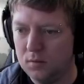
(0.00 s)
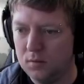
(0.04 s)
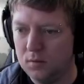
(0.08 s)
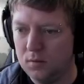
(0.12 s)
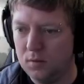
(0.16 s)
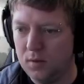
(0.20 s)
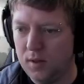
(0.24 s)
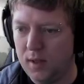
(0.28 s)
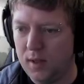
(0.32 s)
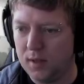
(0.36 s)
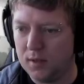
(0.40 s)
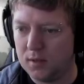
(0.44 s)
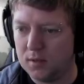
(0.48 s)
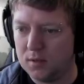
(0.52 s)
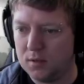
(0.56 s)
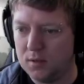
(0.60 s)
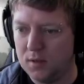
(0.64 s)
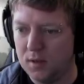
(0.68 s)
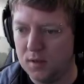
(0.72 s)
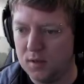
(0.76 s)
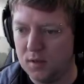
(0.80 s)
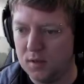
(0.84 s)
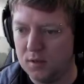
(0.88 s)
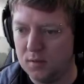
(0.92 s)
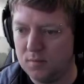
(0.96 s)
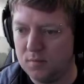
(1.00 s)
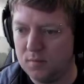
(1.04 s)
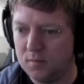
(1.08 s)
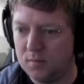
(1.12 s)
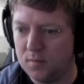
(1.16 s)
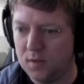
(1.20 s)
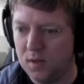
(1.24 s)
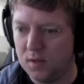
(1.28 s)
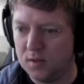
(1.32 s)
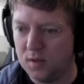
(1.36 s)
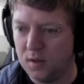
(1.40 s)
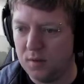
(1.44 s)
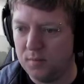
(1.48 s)
Yes, there's
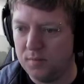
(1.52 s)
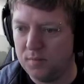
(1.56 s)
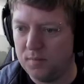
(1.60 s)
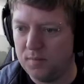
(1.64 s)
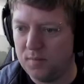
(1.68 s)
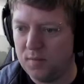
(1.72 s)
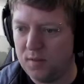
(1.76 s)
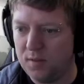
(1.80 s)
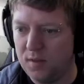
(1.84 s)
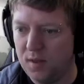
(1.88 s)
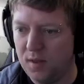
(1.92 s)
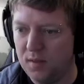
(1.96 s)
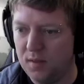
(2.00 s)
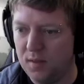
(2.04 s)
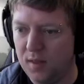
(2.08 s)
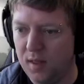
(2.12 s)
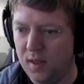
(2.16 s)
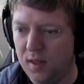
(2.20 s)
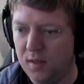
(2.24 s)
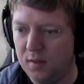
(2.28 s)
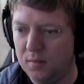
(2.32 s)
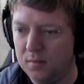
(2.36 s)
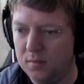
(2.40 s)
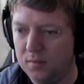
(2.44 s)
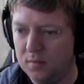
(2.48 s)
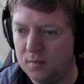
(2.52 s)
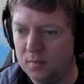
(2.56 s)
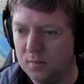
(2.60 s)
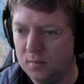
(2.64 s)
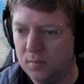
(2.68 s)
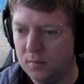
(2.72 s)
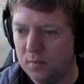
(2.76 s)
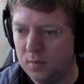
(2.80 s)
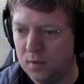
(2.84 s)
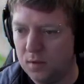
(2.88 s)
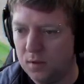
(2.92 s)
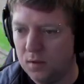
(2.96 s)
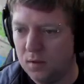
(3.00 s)
a thing there.
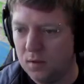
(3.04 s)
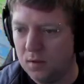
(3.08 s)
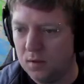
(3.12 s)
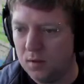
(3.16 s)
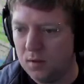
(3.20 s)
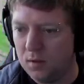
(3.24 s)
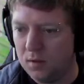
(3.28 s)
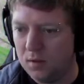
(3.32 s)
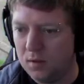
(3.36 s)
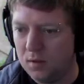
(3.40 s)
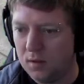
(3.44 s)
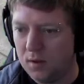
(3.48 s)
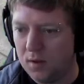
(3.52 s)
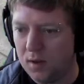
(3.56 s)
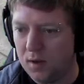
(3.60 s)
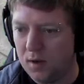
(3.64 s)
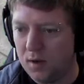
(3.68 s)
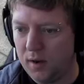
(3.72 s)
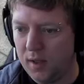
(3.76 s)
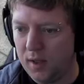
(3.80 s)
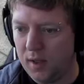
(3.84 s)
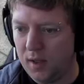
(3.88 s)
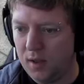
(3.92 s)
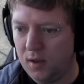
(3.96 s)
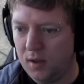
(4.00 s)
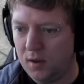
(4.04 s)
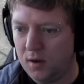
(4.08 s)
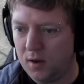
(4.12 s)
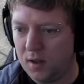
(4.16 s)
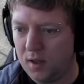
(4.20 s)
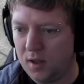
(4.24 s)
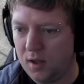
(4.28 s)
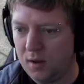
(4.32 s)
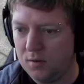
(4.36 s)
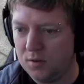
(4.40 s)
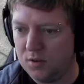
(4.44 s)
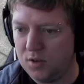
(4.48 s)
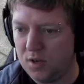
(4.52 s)
Can I get you to
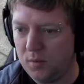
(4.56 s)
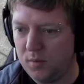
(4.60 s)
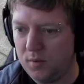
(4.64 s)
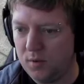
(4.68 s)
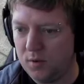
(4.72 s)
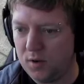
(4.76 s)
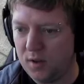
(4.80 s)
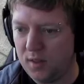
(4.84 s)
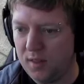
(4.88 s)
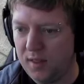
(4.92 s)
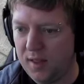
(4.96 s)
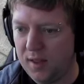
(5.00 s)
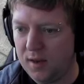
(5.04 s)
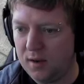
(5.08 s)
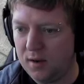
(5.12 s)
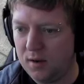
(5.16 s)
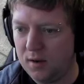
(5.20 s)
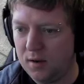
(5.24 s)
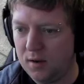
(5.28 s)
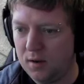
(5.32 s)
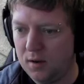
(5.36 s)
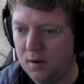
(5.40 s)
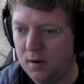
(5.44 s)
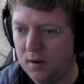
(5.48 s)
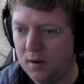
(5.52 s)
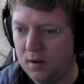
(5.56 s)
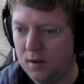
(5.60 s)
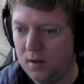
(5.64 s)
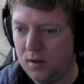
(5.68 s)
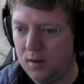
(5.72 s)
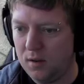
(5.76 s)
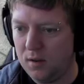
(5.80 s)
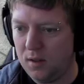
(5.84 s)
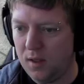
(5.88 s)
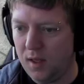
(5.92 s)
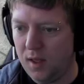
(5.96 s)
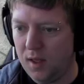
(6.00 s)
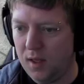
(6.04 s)
jump onto that?
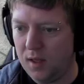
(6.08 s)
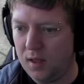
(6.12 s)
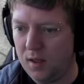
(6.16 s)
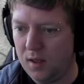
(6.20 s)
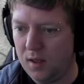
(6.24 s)
Yeah.